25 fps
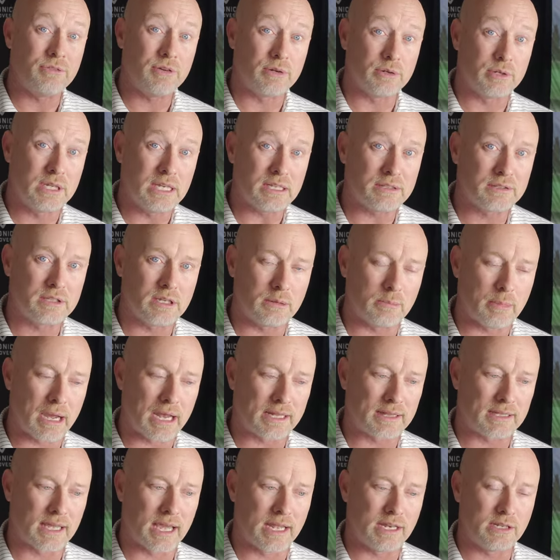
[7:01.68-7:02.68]
feel guilty
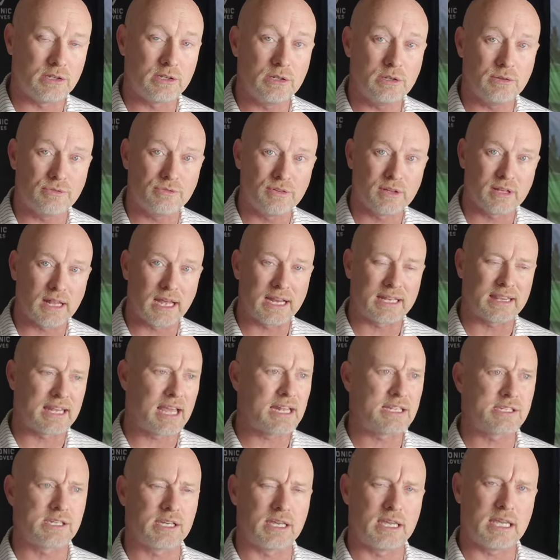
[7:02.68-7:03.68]
about that? Do you feel like
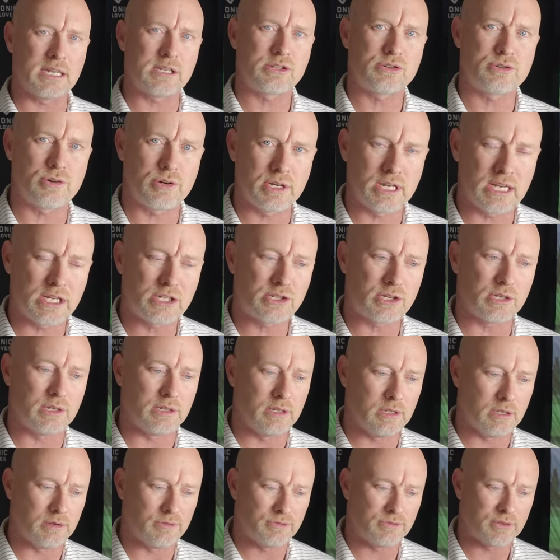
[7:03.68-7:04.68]
that's against tradition?
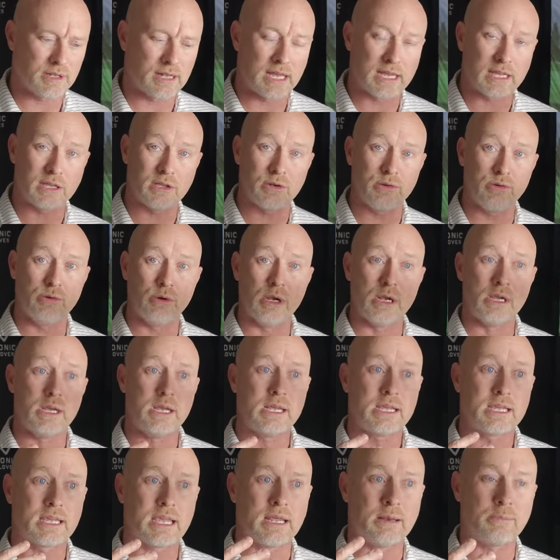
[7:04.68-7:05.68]
Do you feel like you
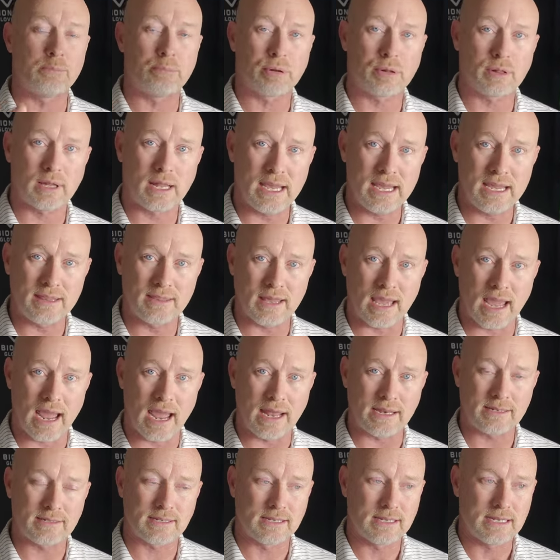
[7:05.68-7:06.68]
can play
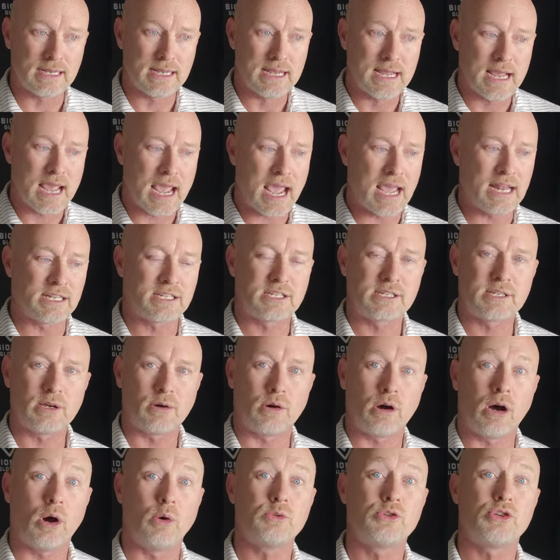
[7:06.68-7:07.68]
that and
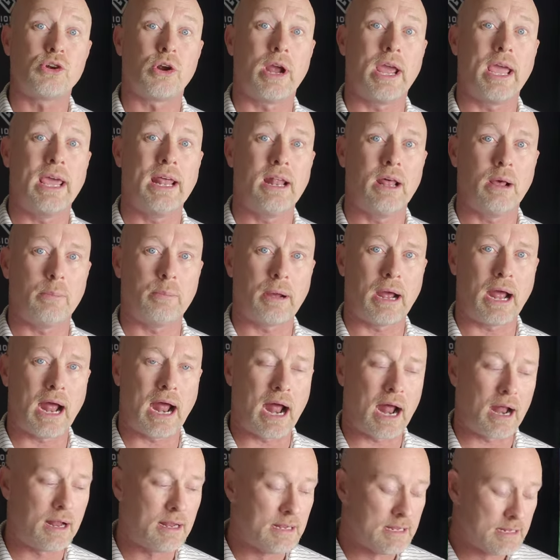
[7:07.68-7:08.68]
still hold your head up
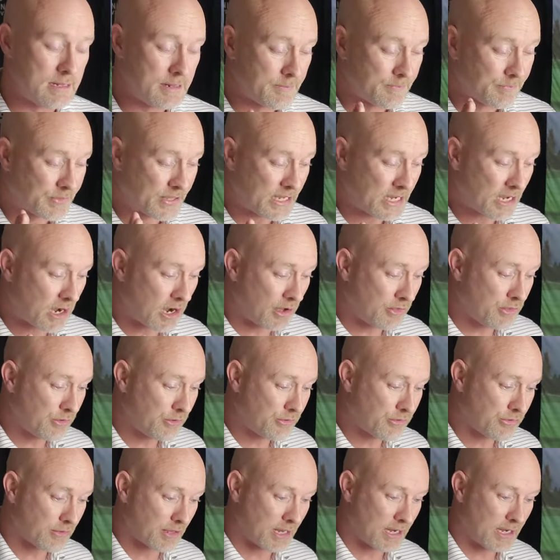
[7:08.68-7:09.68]
high? The
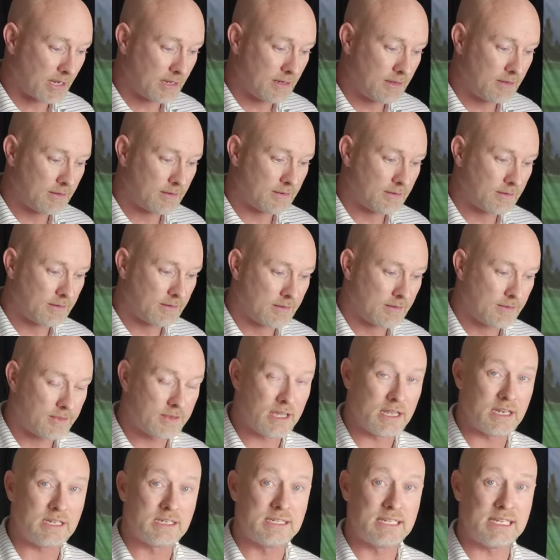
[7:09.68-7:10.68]
other thing
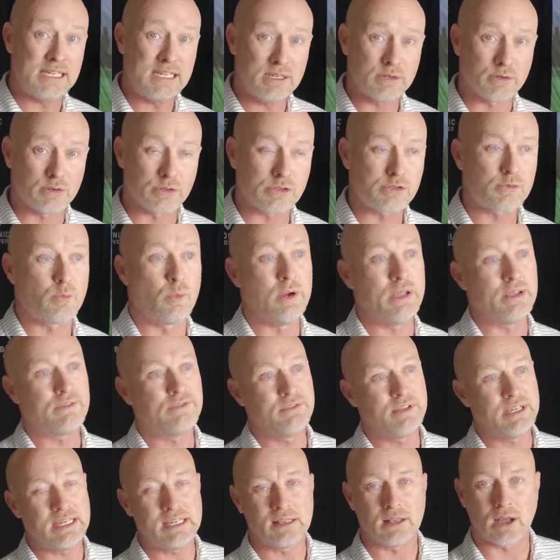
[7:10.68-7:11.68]
that deals
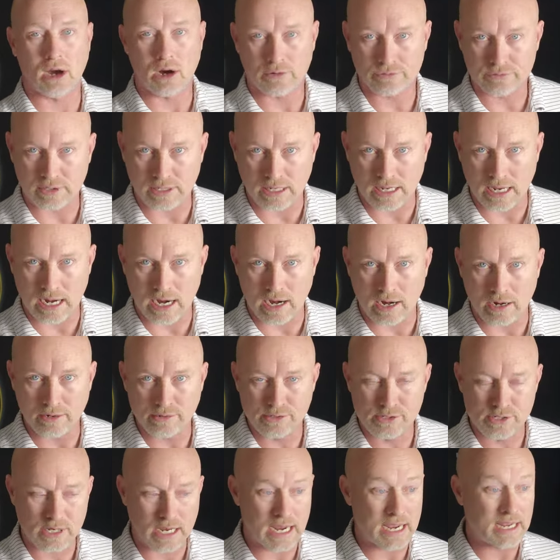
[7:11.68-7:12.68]
with delofting
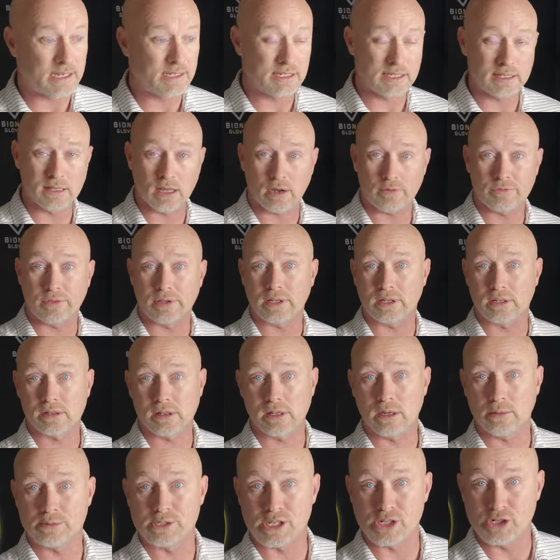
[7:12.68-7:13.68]
irons and delofting
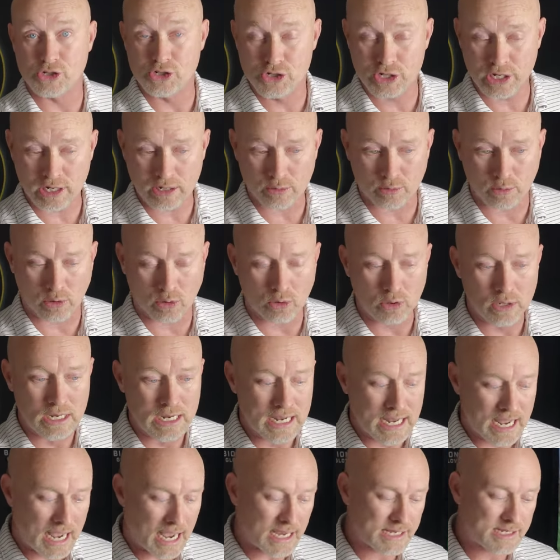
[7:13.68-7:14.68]
clubs in general
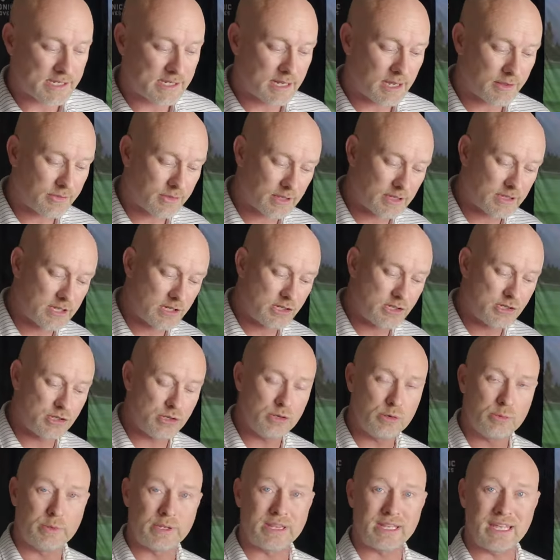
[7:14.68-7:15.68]
has nothing to
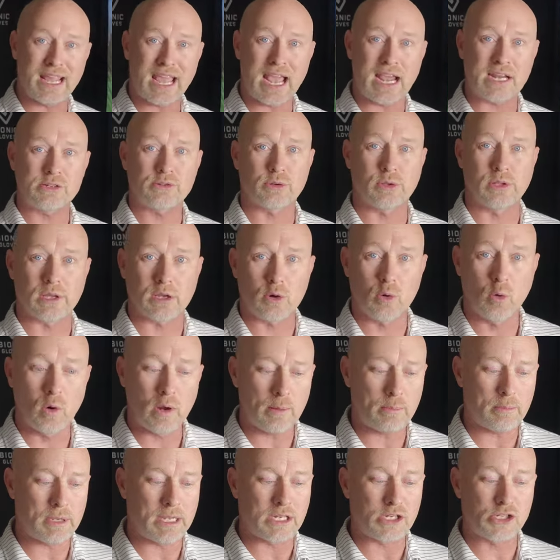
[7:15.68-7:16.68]
do with the actual
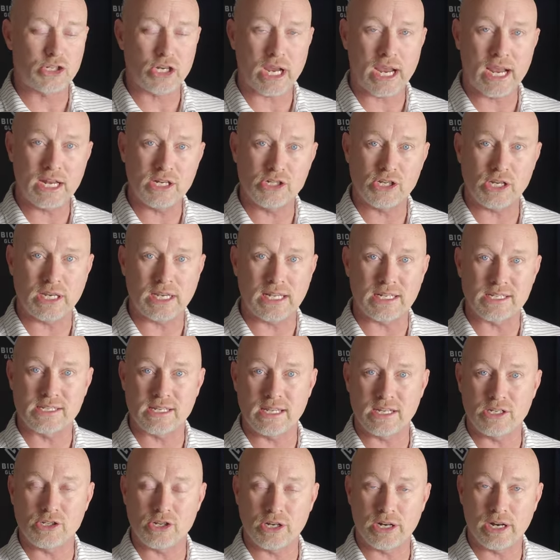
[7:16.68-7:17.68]
equipment changing its
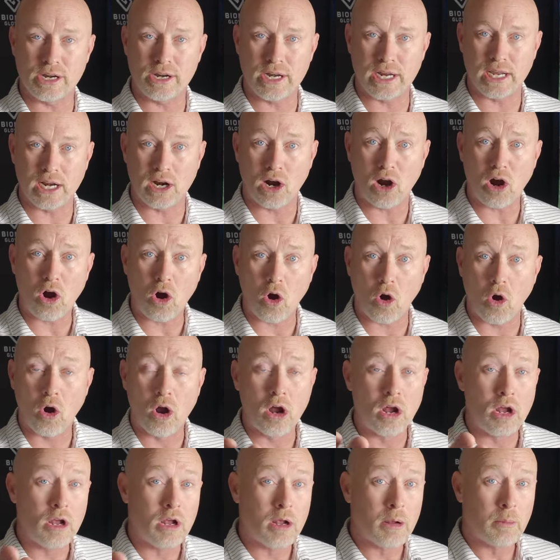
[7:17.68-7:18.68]
engineering at
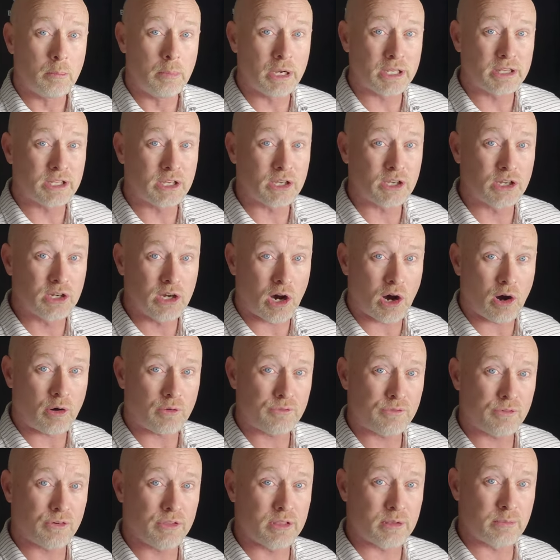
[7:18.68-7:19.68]
all, but the
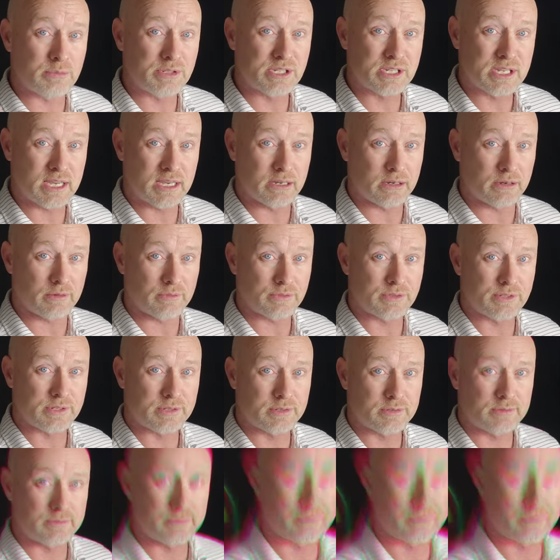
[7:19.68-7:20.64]
golfer themselves.